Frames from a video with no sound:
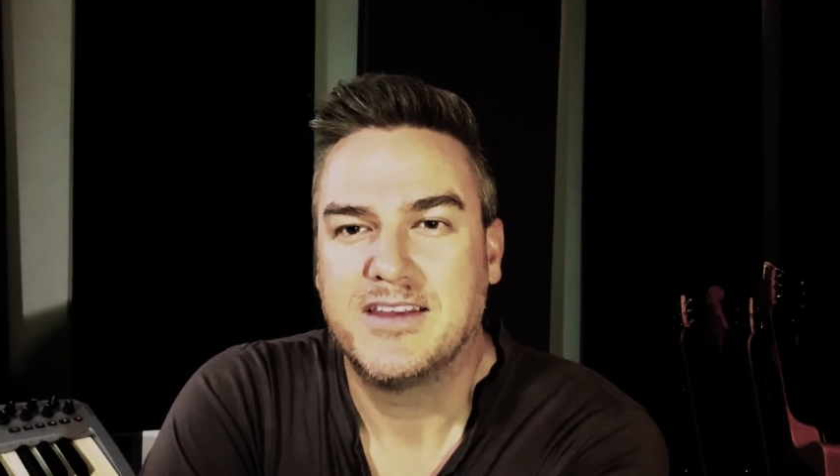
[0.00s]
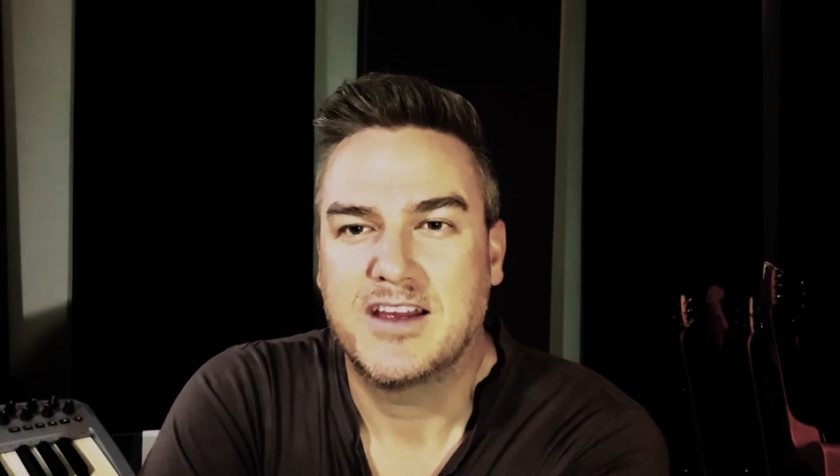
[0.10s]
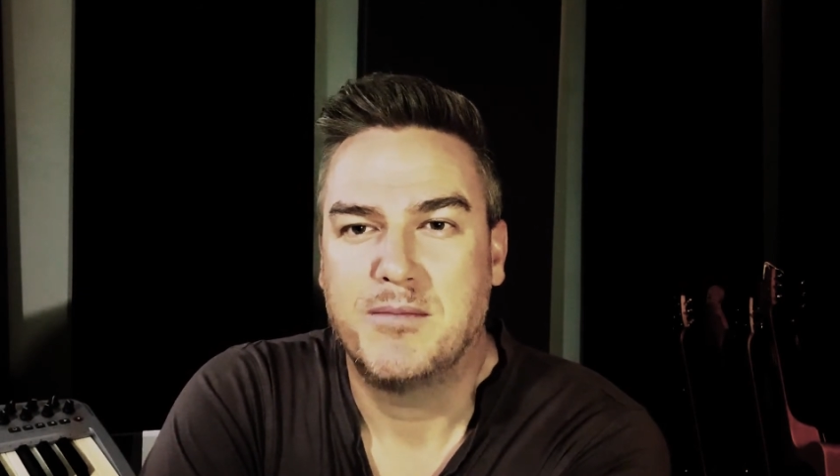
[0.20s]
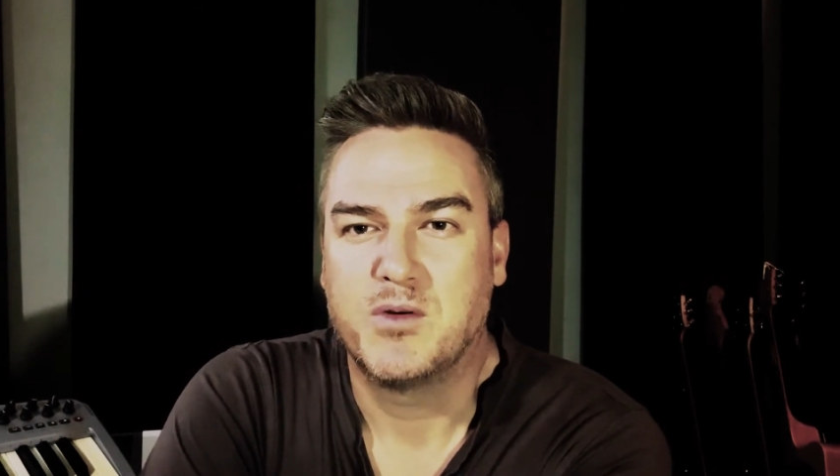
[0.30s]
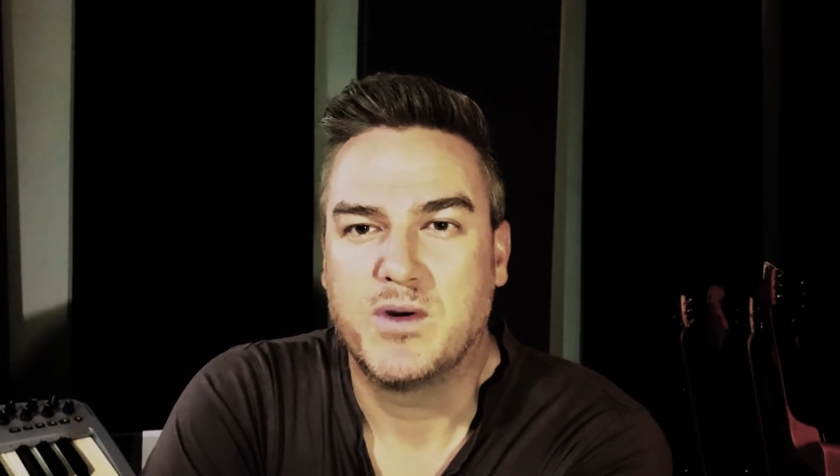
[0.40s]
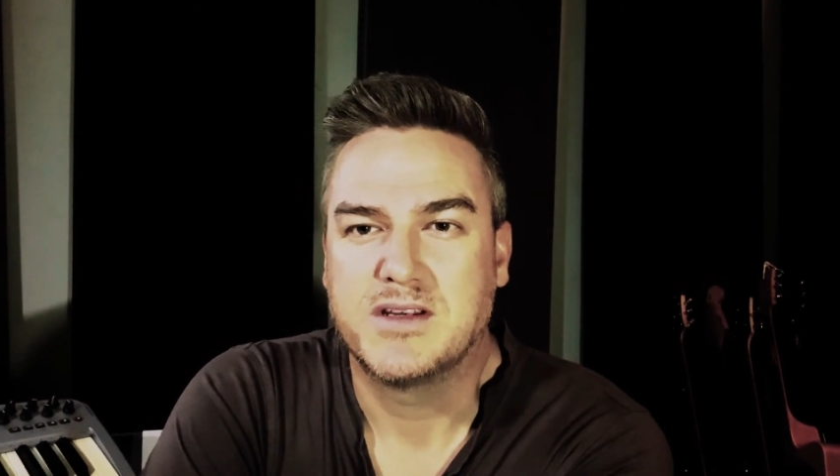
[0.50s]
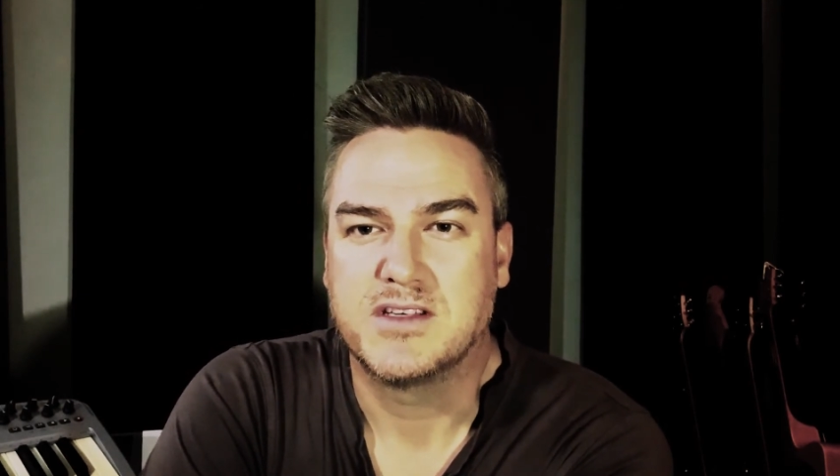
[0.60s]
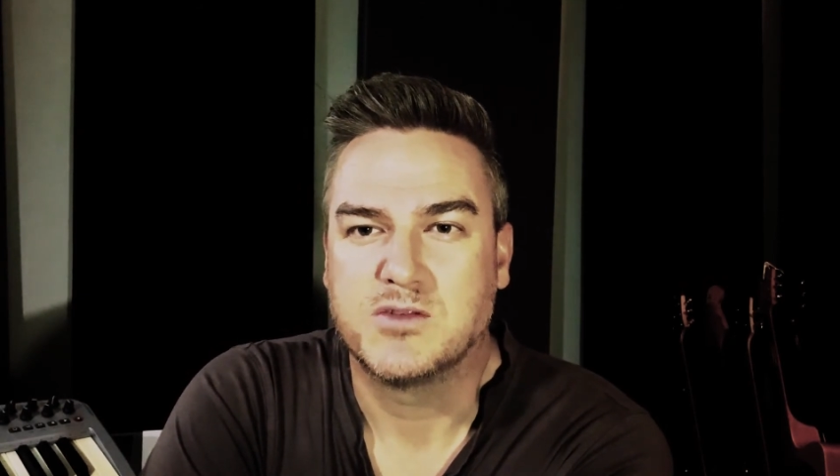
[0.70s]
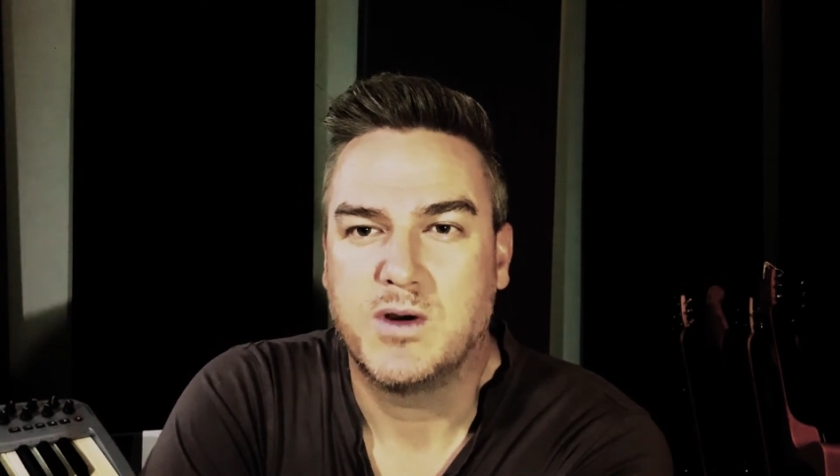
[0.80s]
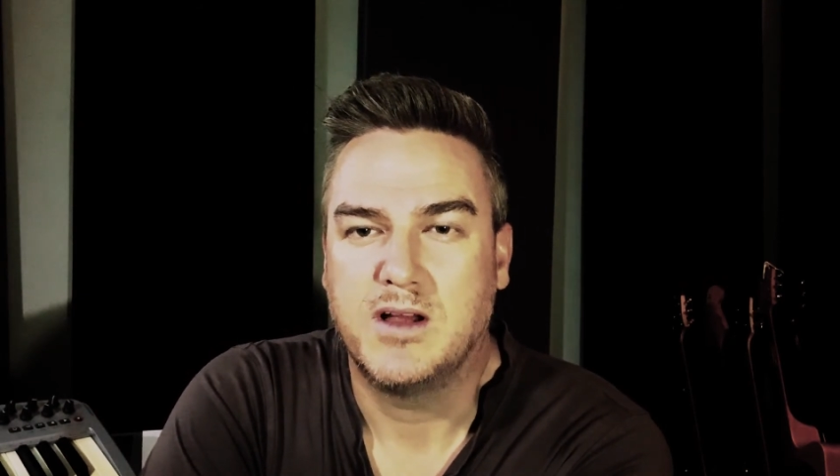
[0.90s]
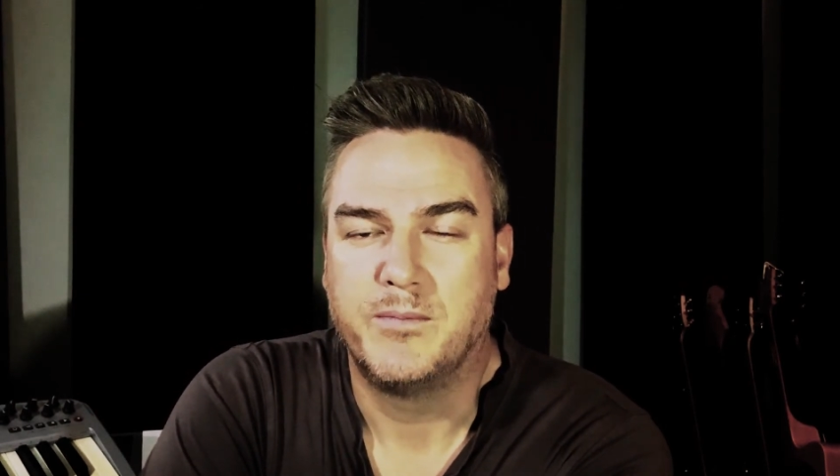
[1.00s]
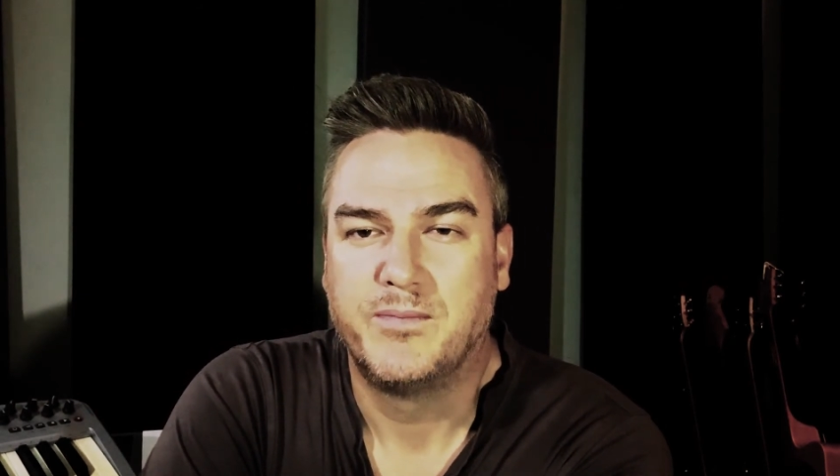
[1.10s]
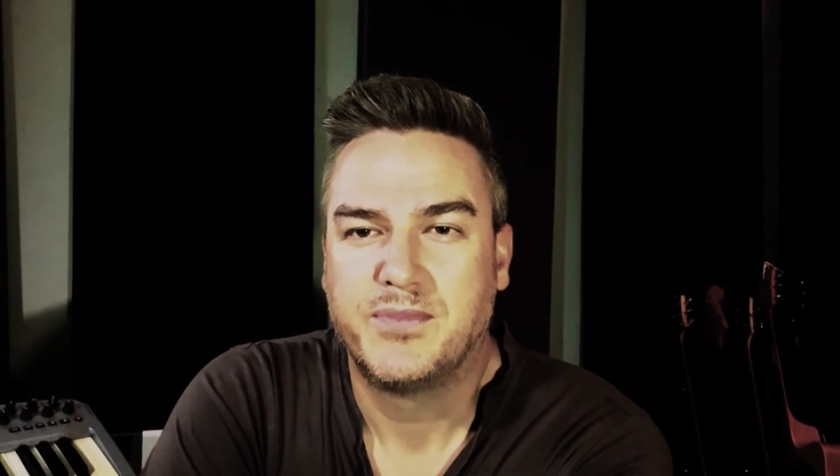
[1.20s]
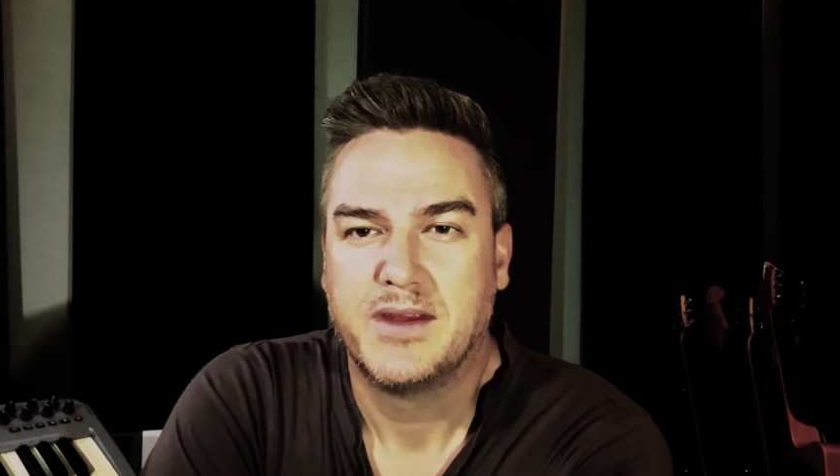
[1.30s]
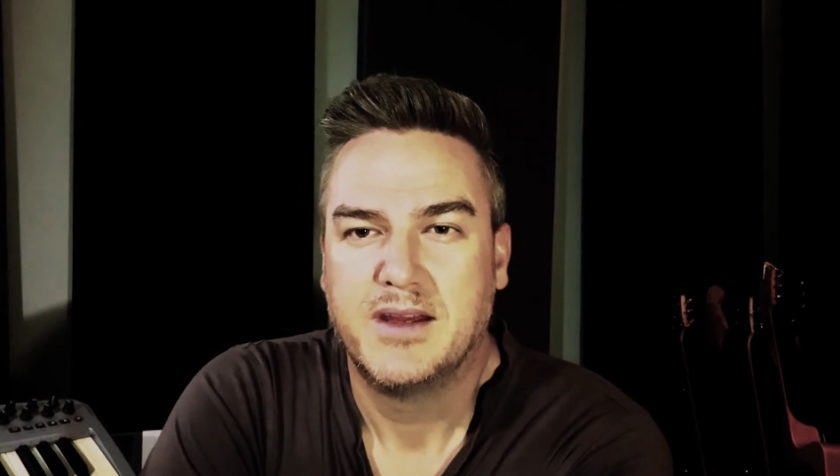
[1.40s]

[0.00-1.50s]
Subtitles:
in the coming weeks as well.